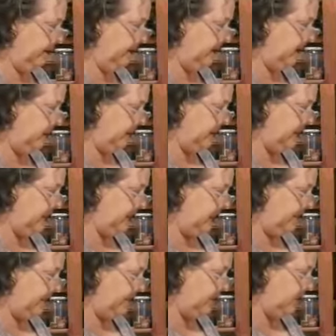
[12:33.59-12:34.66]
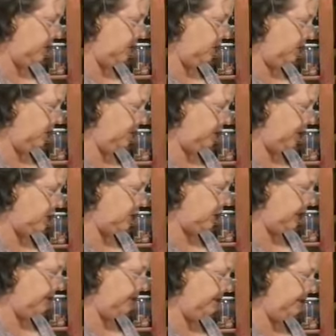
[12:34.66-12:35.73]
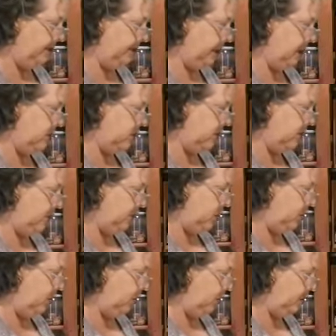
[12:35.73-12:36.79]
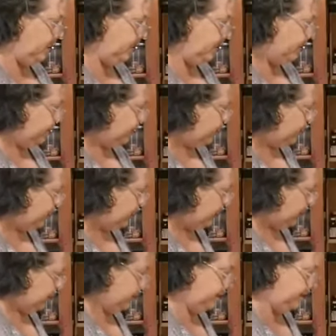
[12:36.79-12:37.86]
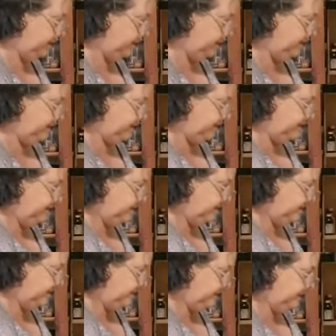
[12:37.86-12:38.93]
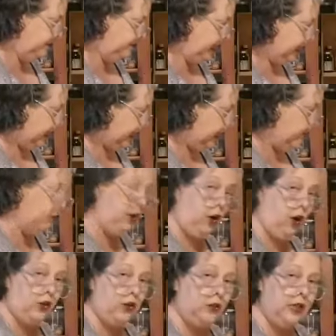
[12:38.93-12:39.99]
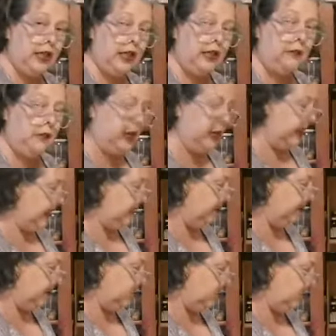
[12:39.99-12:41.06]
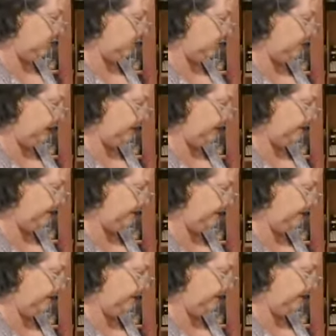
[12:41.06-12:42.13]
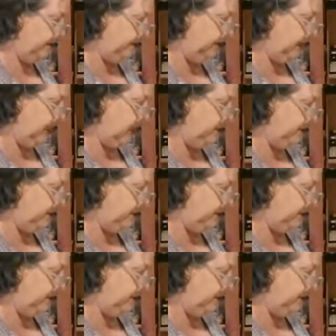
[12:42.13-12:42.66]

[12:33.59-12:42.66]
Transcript: So this is just so refreshing. Serve it cold from the refrigerator. And again, if you are using any mayonnaise, be sure to keep it